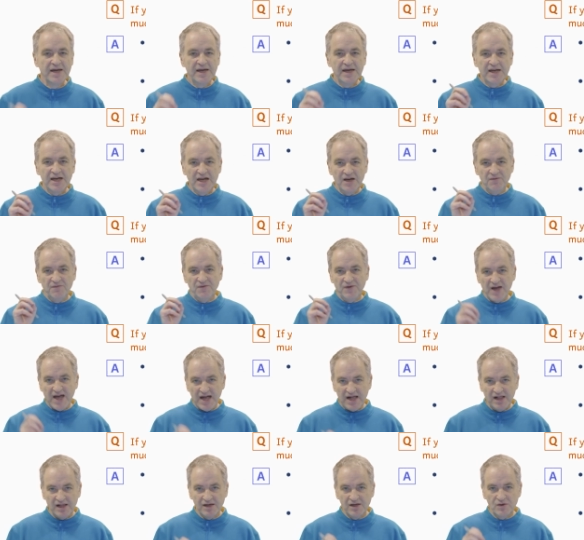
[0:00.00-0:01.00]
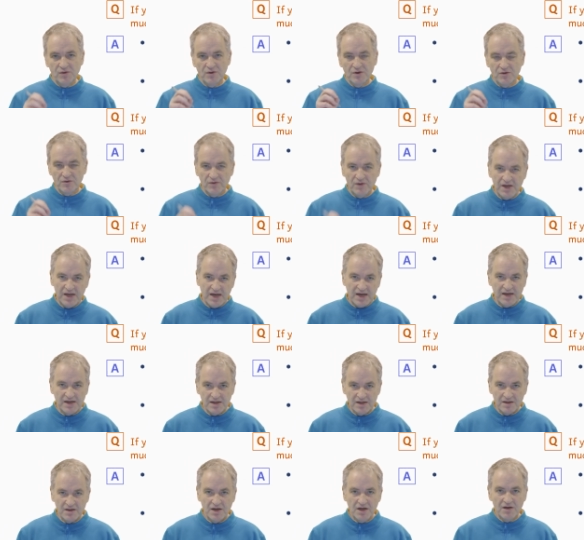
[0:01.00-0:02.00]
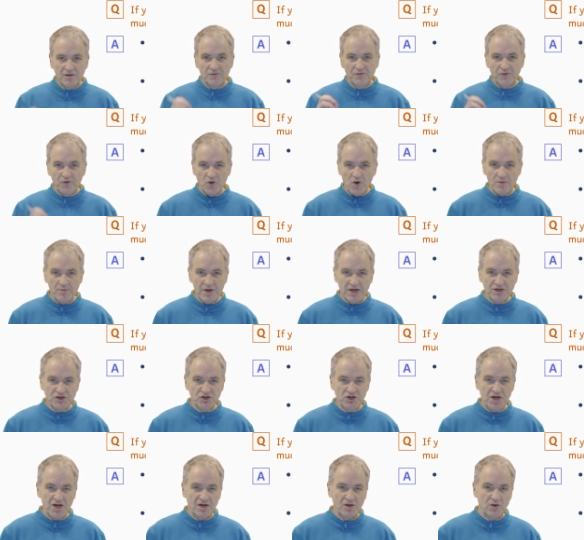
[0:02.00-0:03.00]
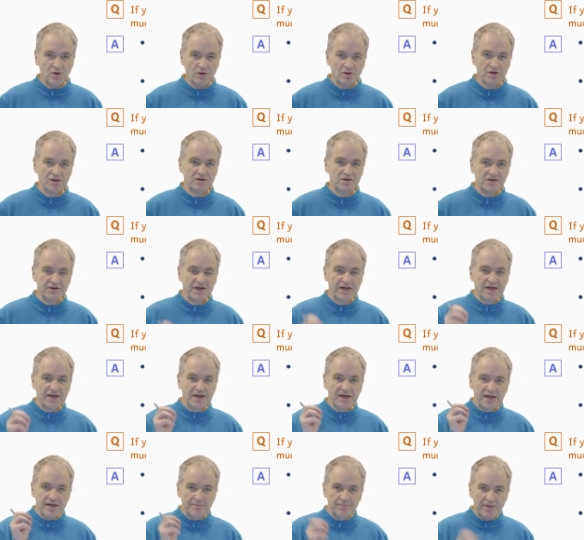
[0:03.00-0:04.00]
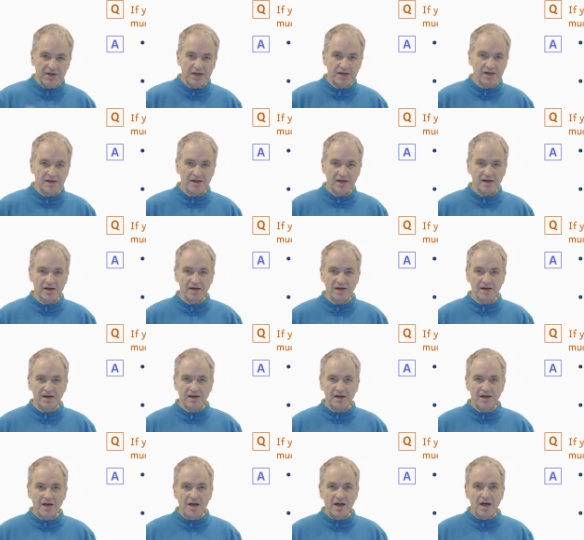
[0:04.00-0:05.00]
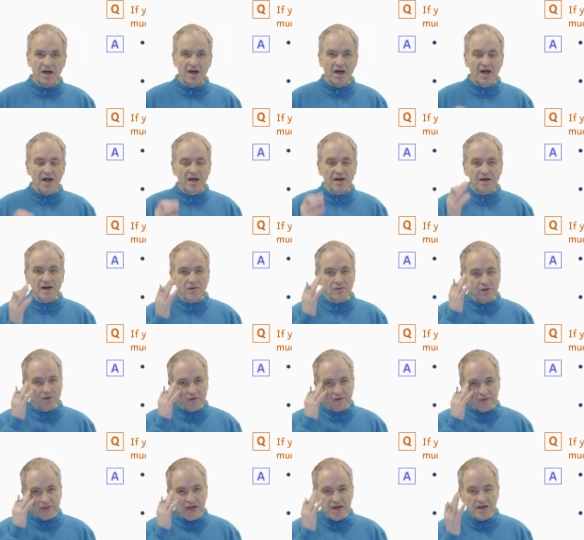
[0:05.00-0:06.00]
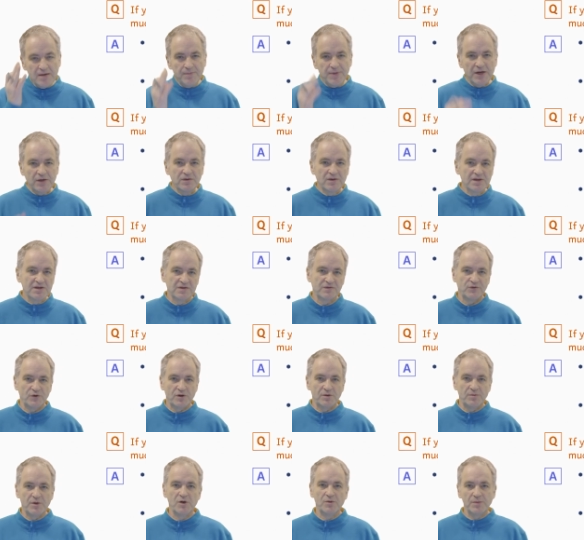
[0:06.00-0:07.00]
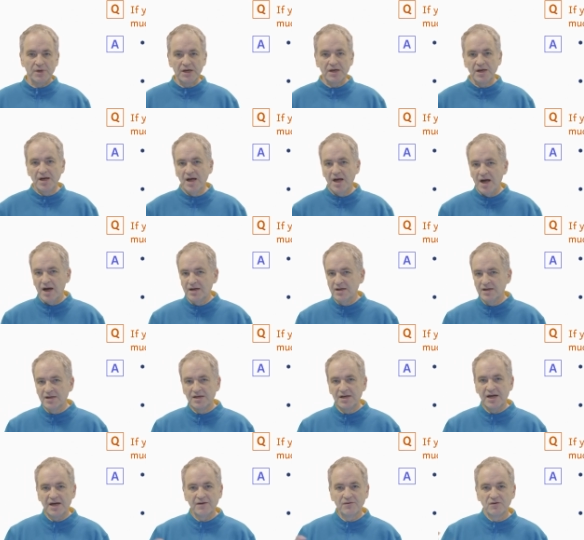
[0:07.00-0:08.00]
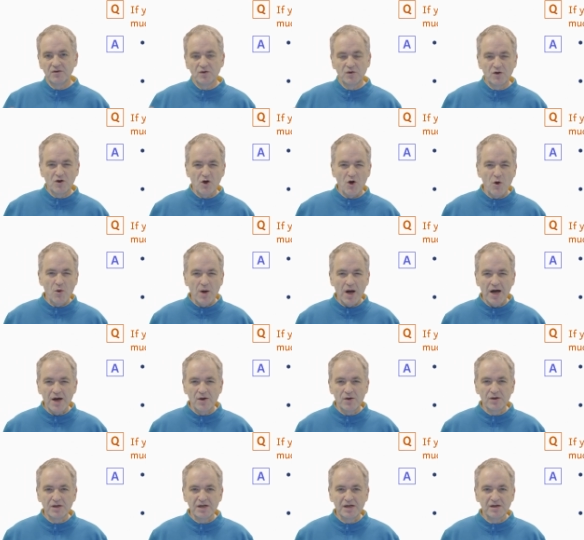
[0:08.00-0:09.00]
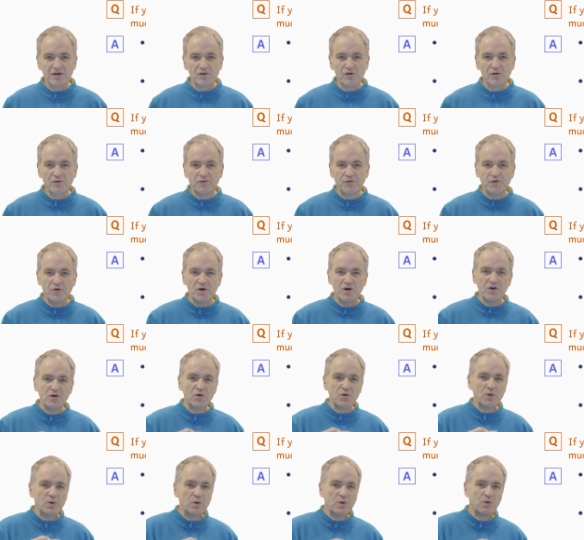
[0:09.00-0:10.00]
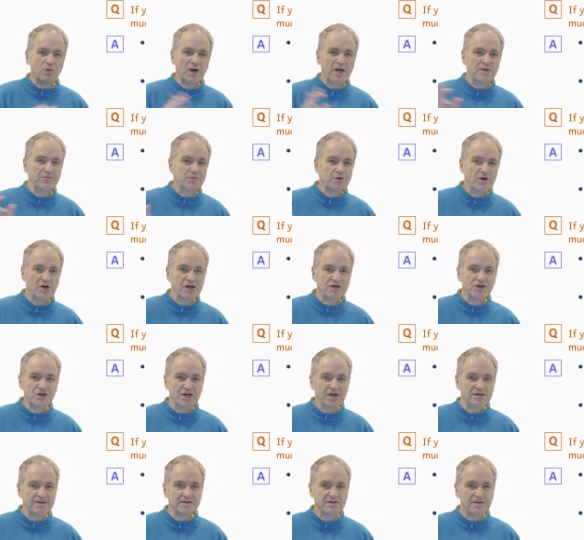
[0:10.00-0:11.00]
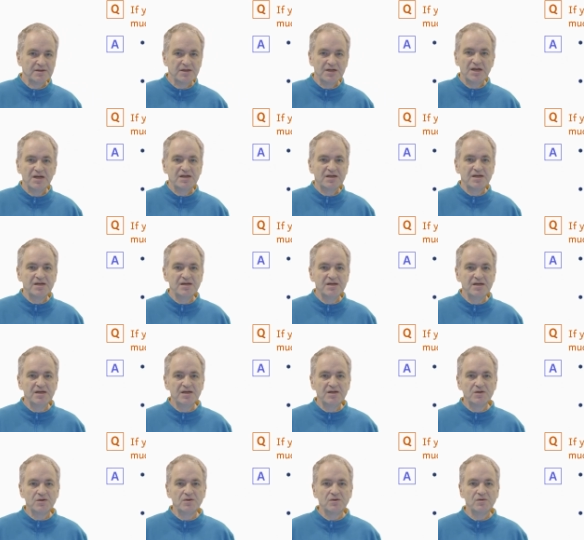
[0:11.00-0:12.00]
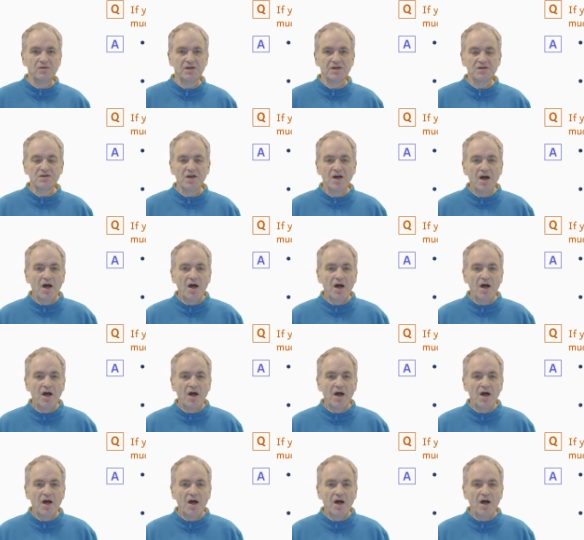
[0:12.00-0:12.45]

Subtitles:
in value created for my shareholders immediately. Now, think about this for a moment. I didn't have to go out and look for new great projects. Didn't need to do this.